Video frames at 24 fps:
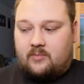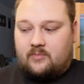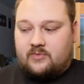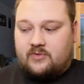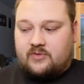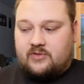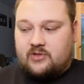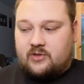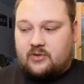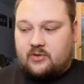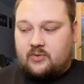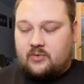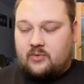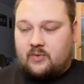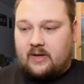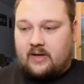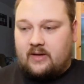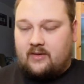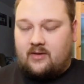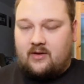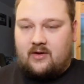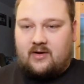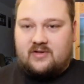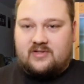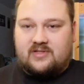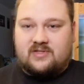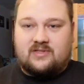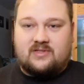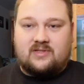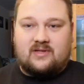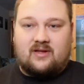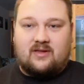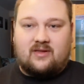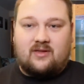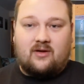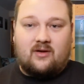So I
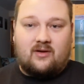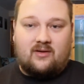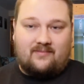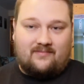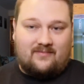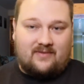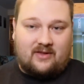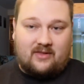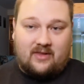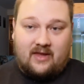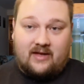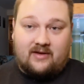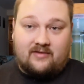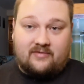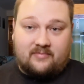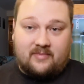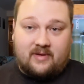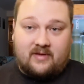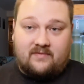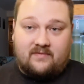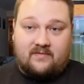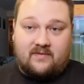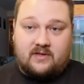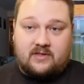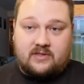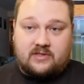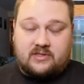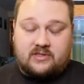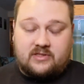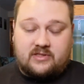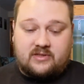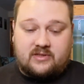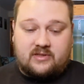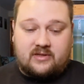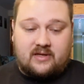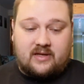lost a lot of my
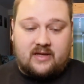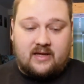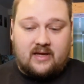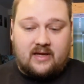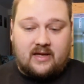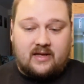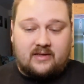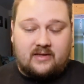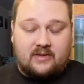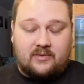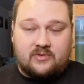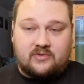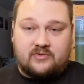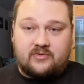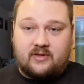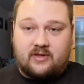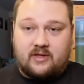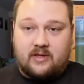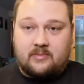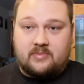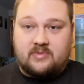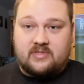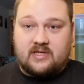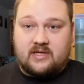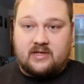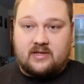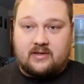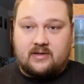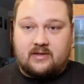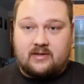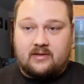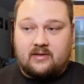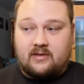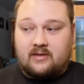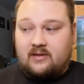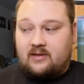fish, and it was really
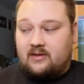upsetting.